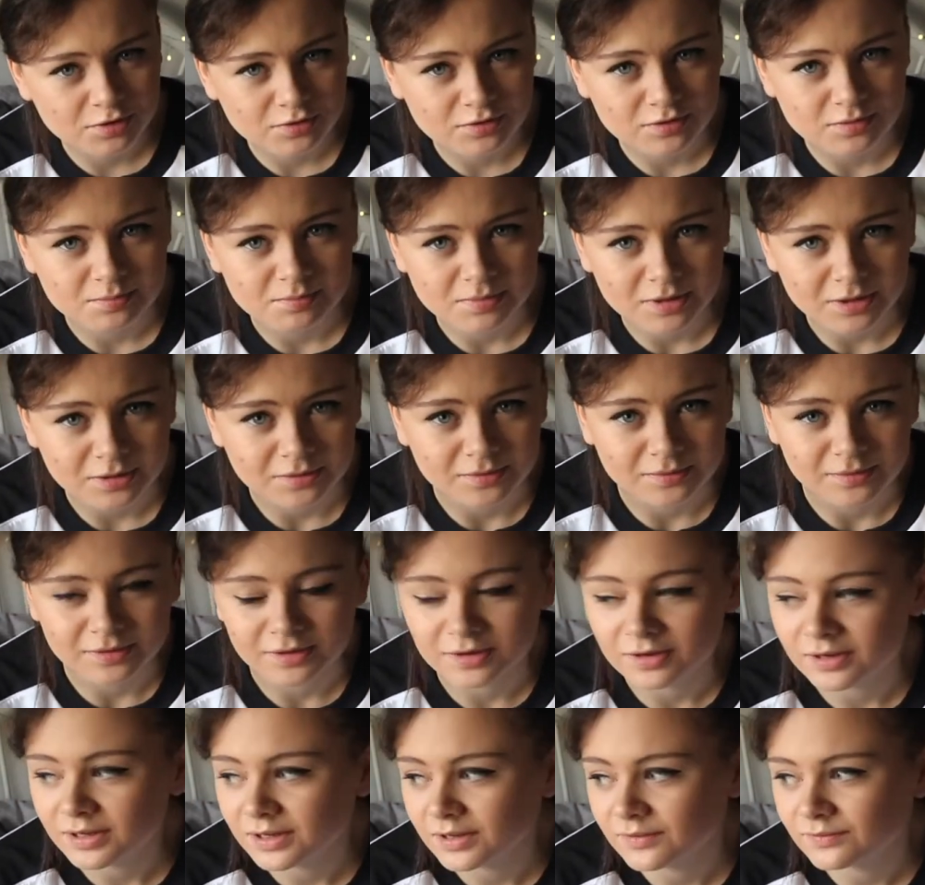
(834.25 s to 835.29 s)
broken bone.
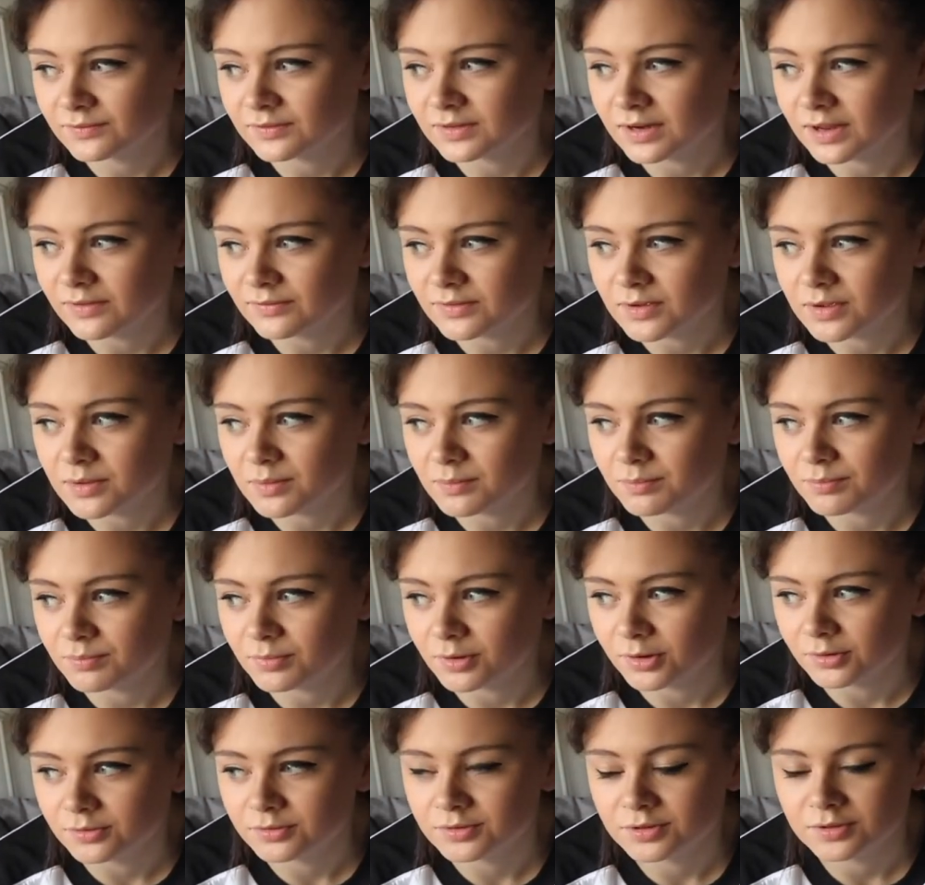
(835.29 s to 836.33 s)
I have never
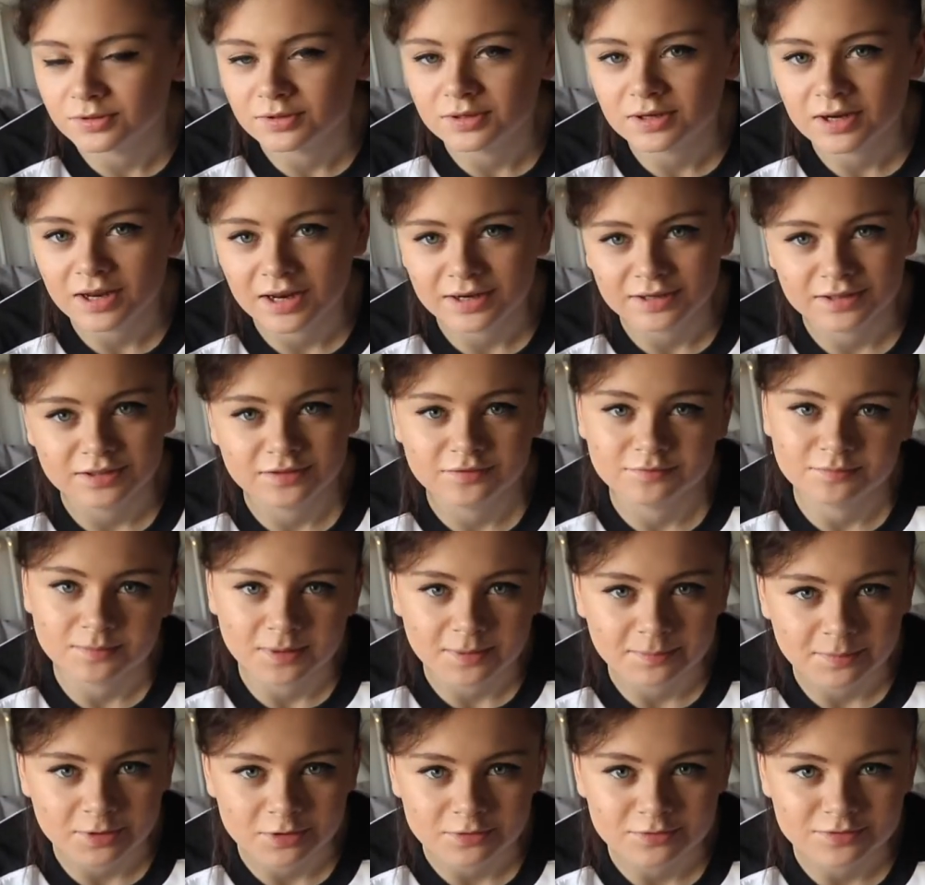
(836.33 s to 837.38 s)
broken any of
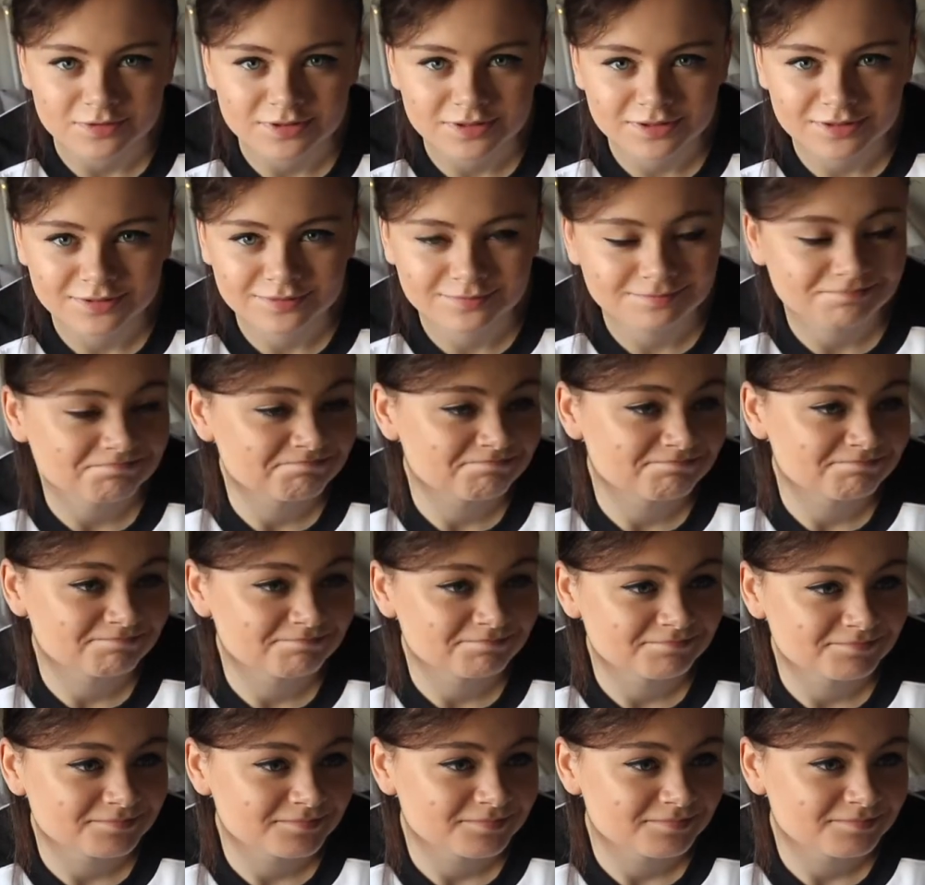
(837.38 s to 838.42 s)
my bones,
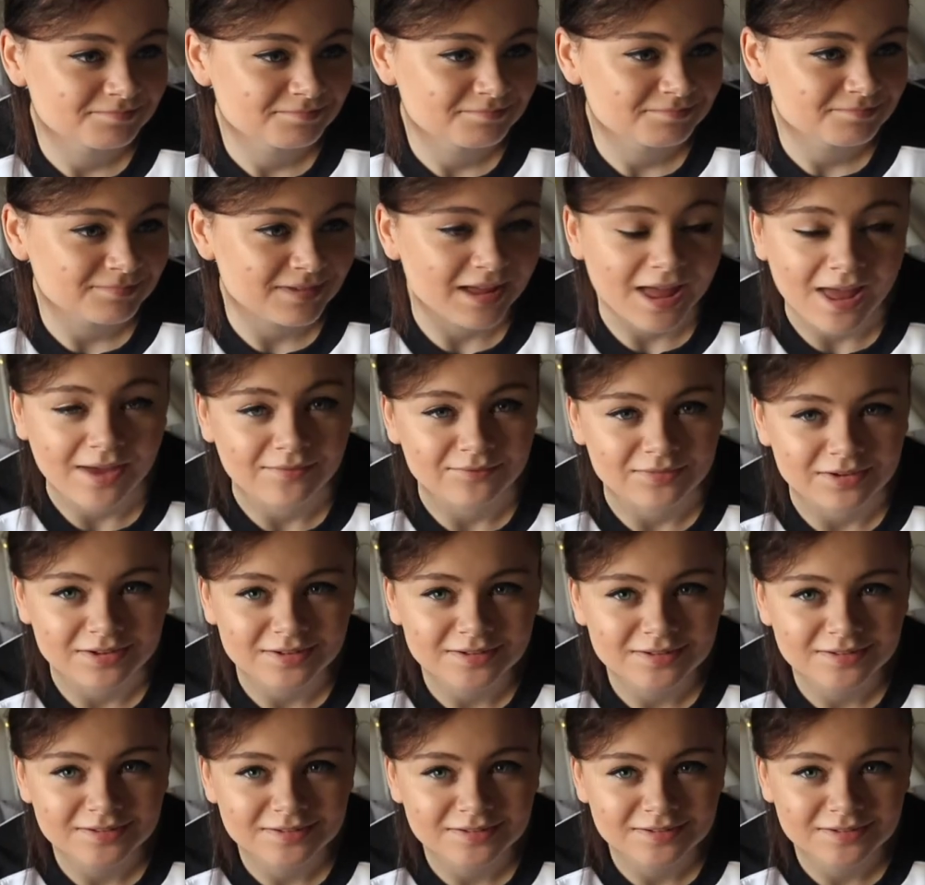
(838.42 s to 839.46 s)

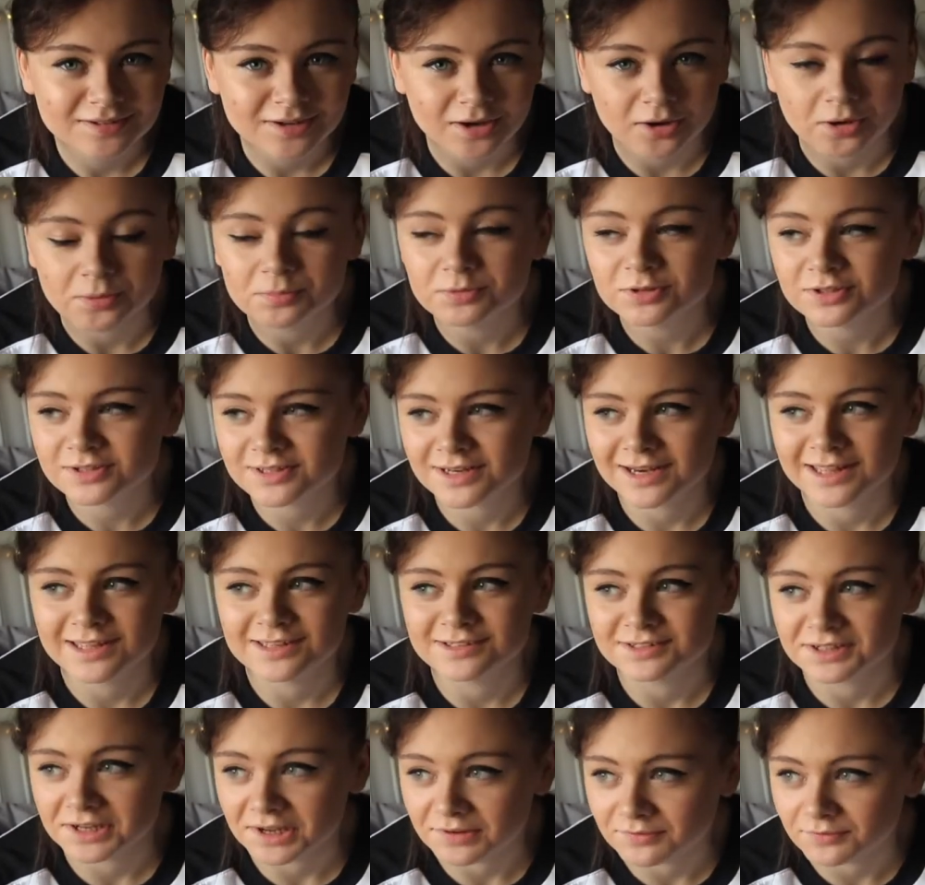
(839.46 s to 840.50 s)
ever. I'm just
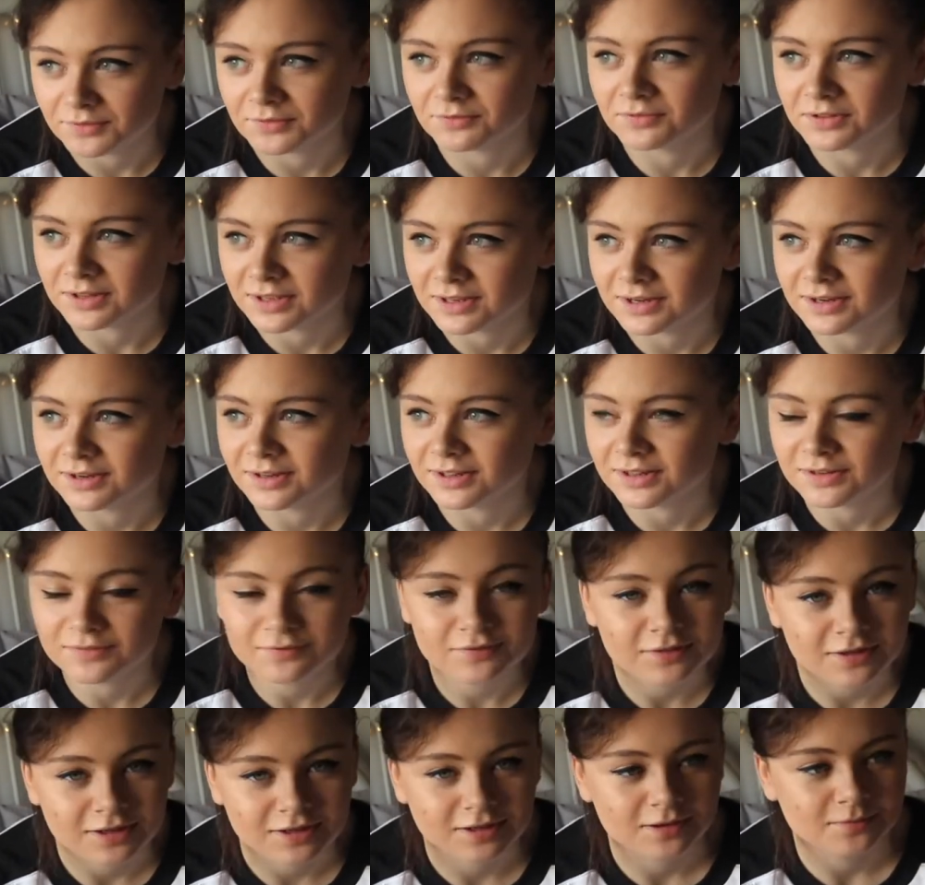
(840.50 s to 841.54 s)
late to everything in
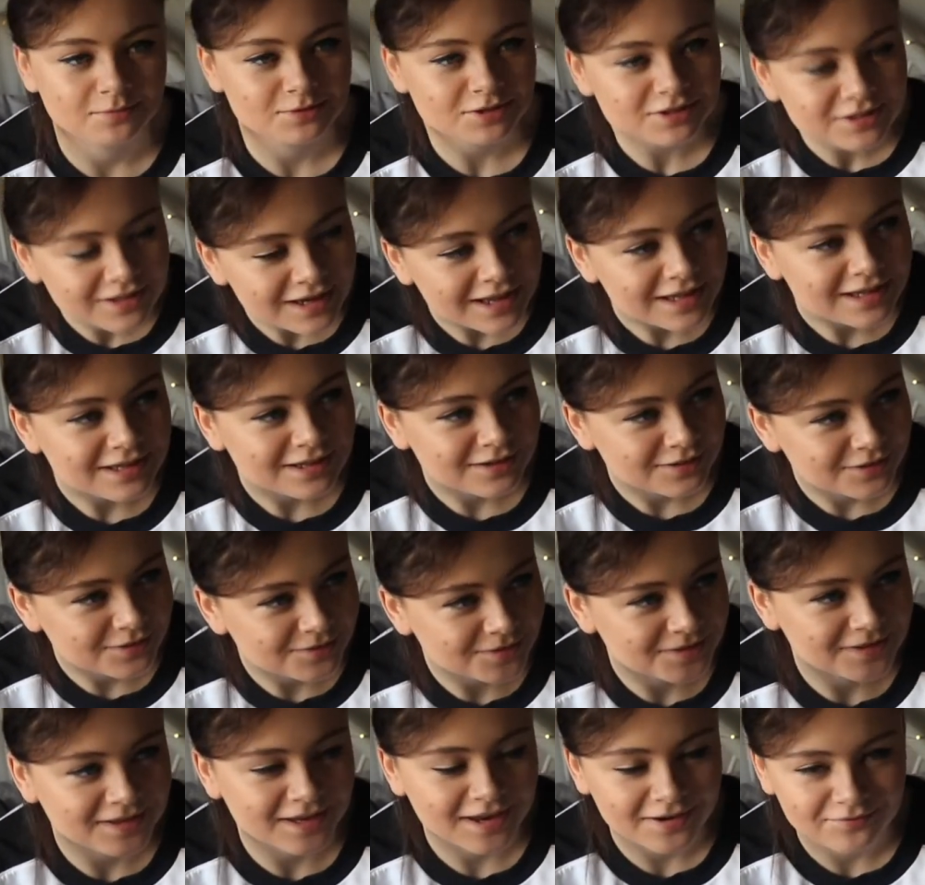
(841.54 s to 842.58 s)
life. Like, I'm just late at
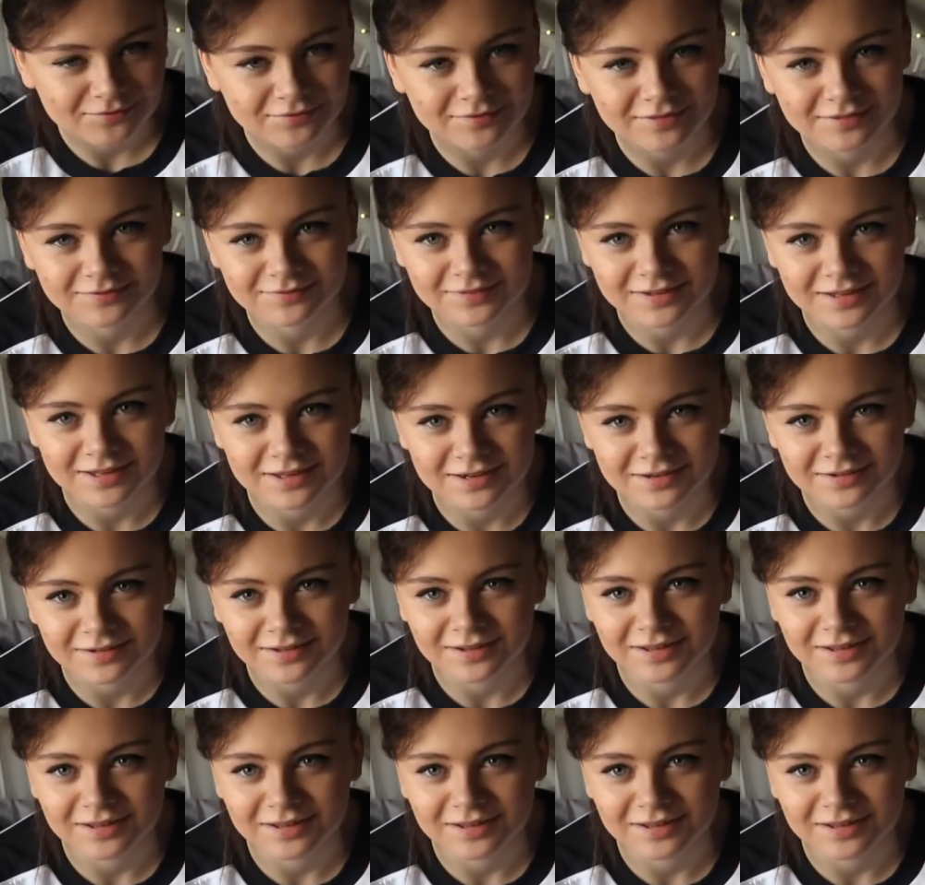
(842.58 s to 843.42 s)
doing everything in